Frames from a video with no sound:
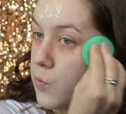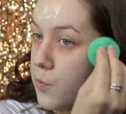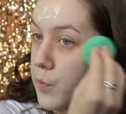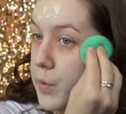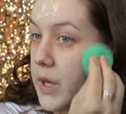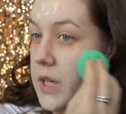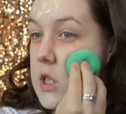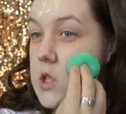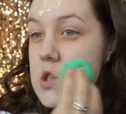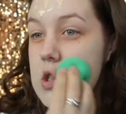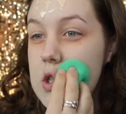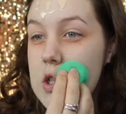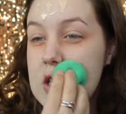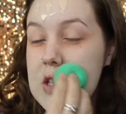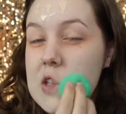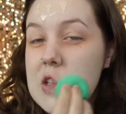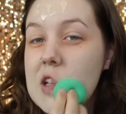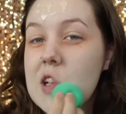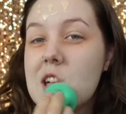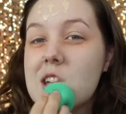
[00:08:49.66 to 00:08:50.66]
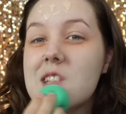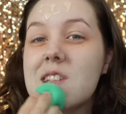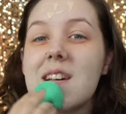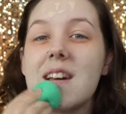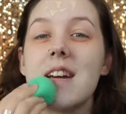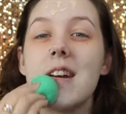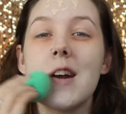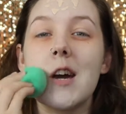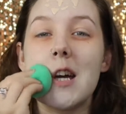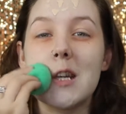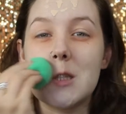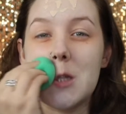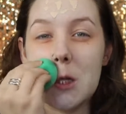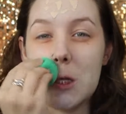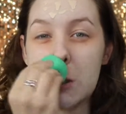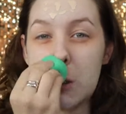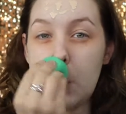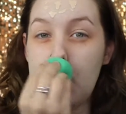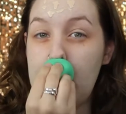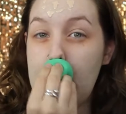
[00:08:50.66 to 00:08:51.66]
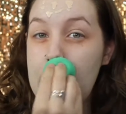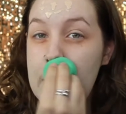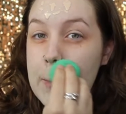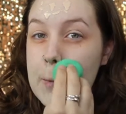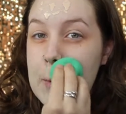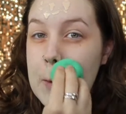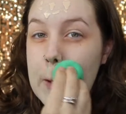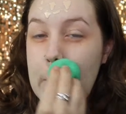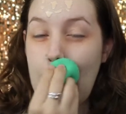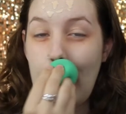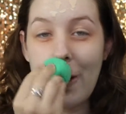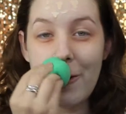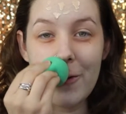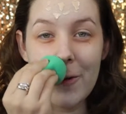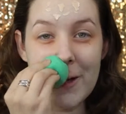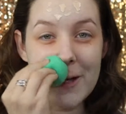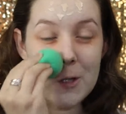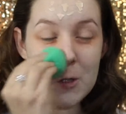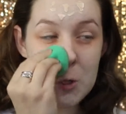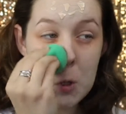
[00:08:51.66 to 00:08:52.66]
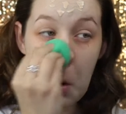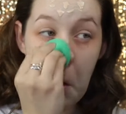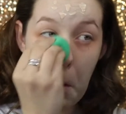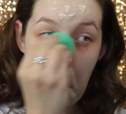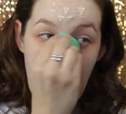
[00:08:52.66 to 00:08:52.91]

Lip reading: but it just looks like it has such a minimal coverage.